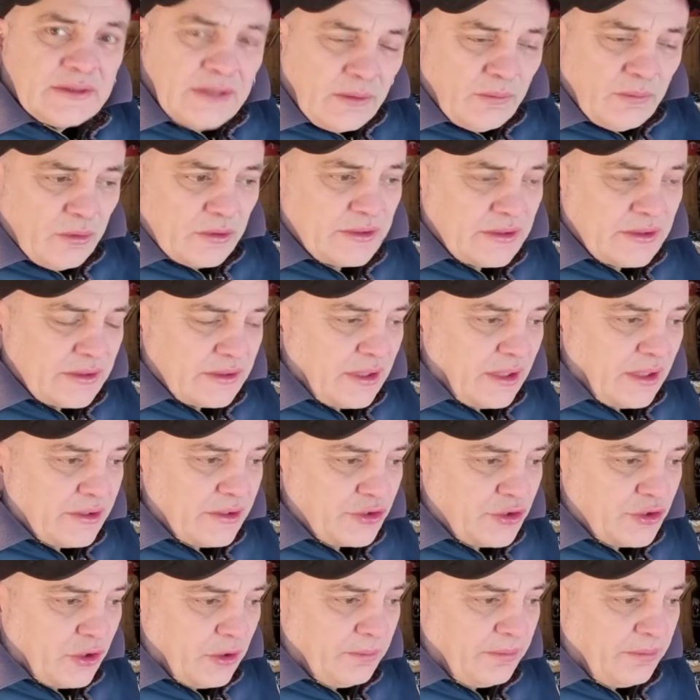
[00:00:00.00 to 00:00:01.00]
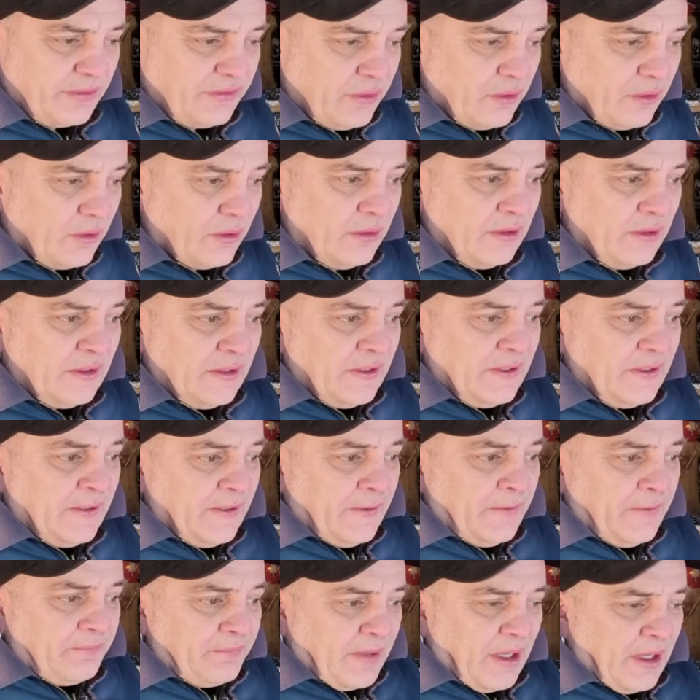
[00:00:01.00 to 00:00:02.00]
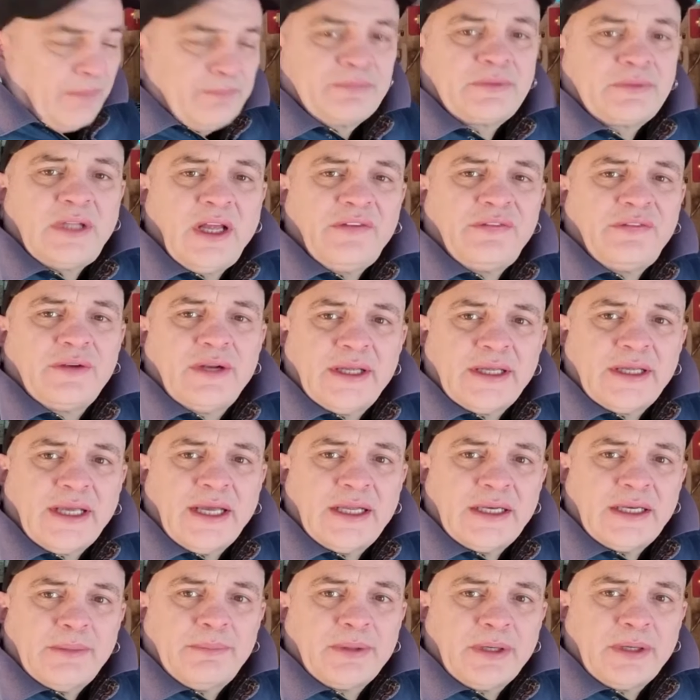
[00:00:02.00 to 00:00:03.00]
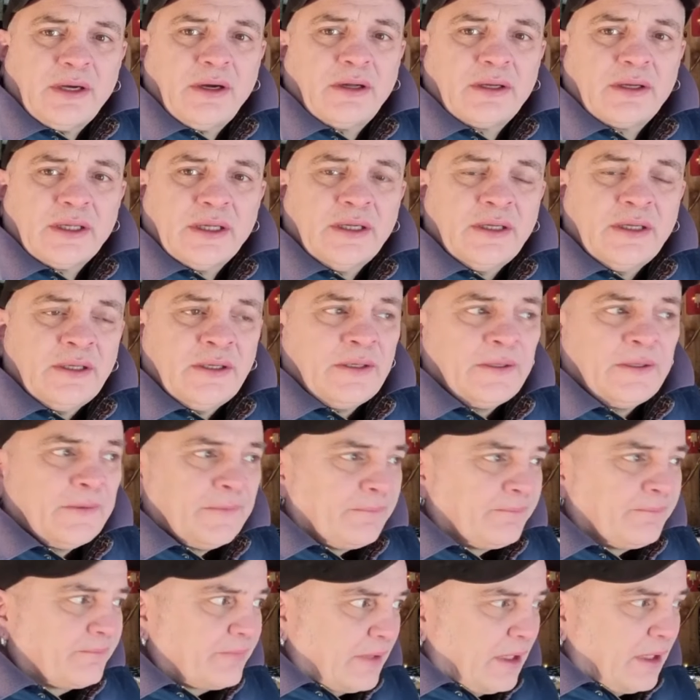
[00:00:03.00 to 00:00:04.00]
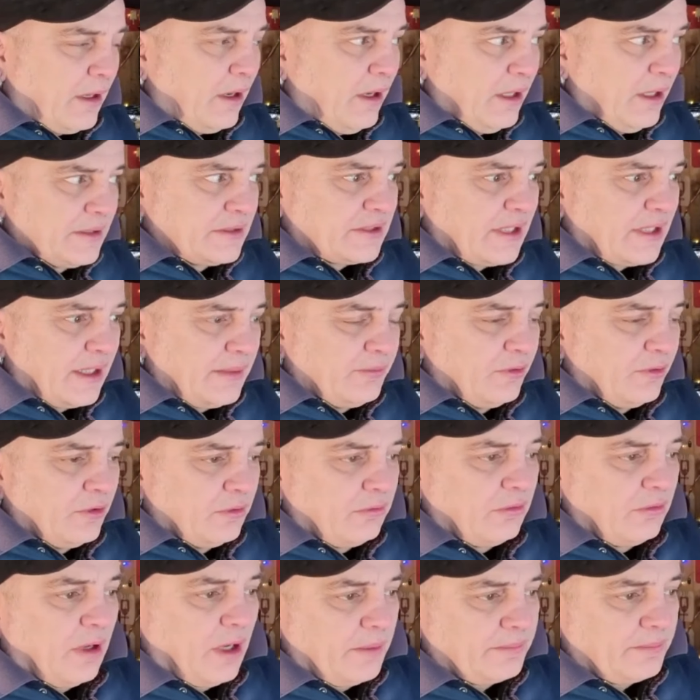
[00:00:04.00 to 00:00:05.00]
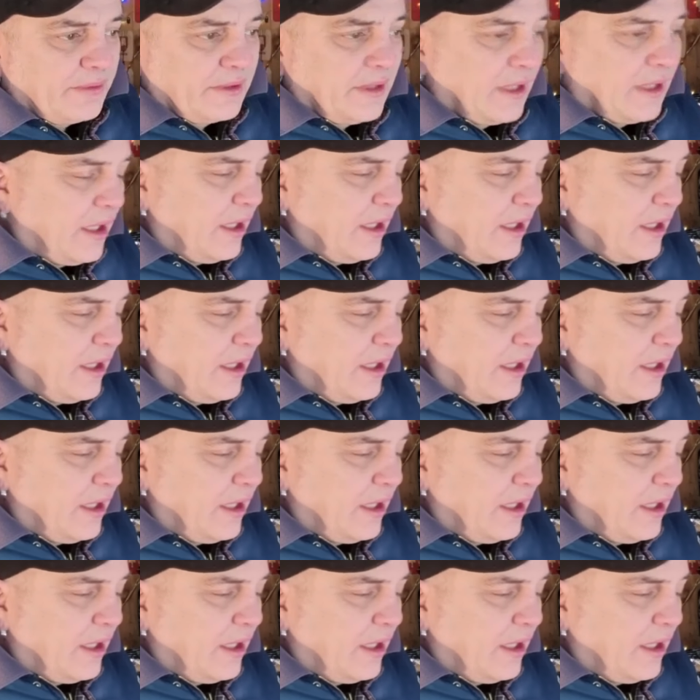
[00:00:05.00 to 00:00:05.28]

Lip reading: I wasn't so sure before. I'm definitely getting the banana. I'd say more ripe than